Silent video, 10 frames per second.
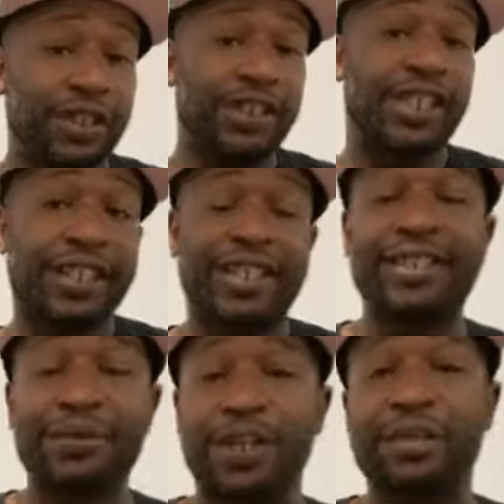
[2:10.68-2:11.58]
young
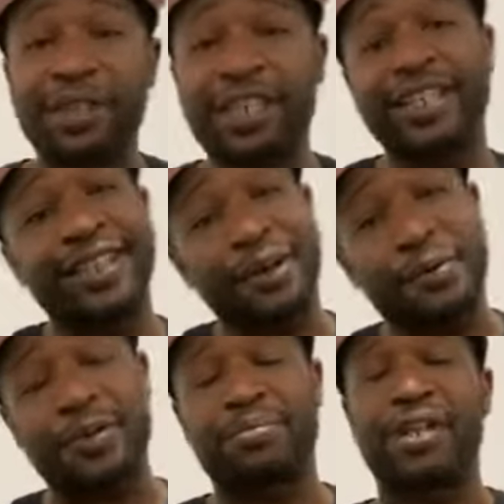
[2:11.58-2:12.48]
kids want to be like their
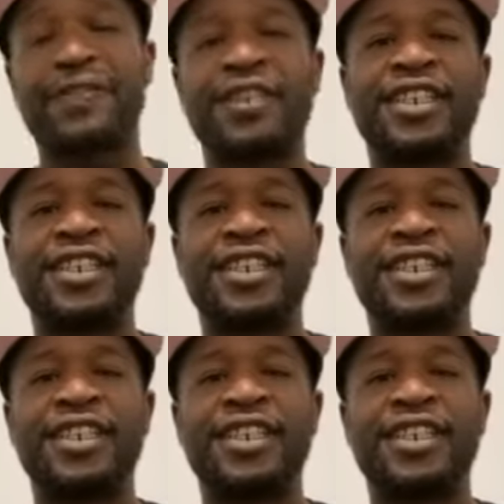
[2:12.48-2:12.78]
older brother.